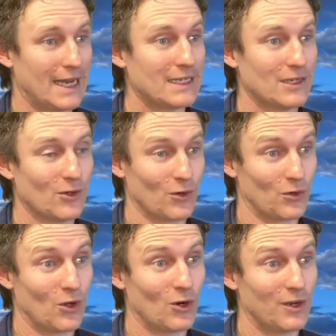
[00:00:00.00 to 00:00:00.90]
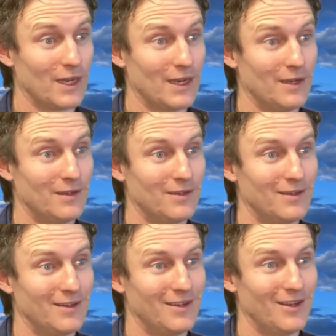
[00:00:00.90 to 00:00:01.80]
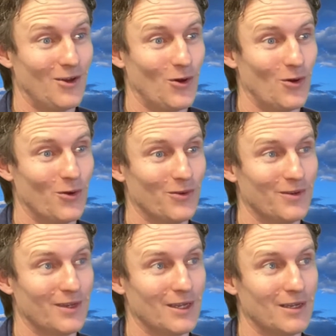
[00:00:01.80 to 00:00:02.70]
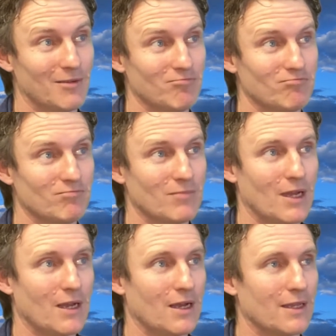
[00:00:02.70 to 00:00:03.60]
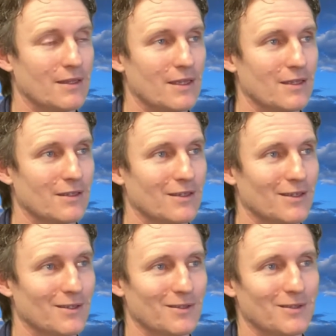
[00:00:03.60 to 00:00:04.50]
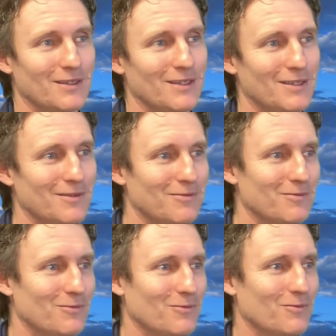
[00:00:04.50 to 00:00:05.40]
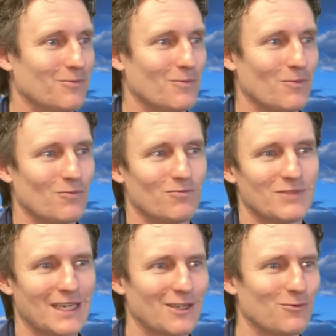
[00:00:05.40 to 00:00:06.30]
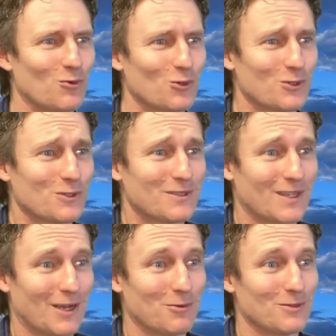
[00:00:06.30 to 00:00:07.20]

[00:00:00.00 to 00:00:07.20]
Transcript: gone on holiday on, I think, the 2nd of August. I was